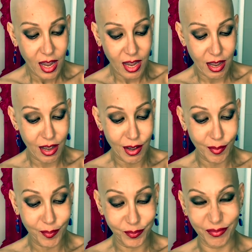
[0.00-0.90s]

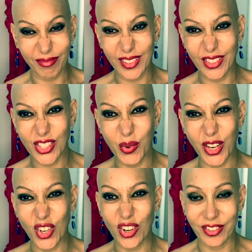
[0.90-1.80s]
Um, so I
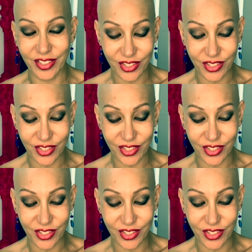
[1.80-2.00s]
got it.